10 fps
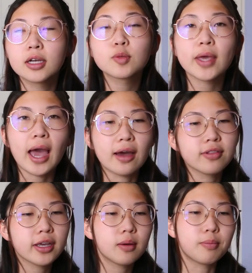because we
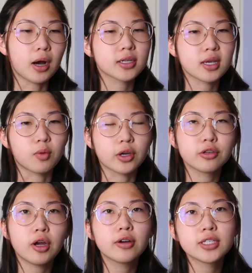have like a box at
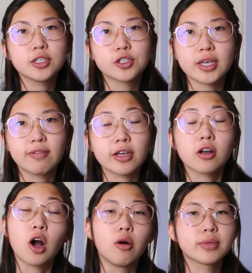work, you know how teachers have like
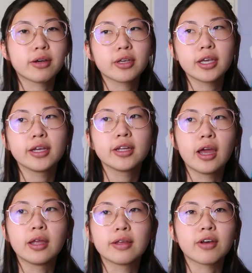a calm down kit
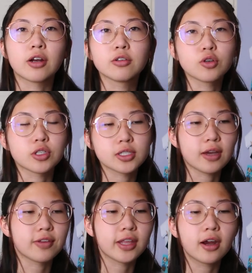and they've got all sorts of
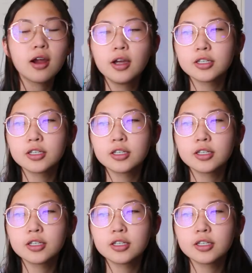stuff in there,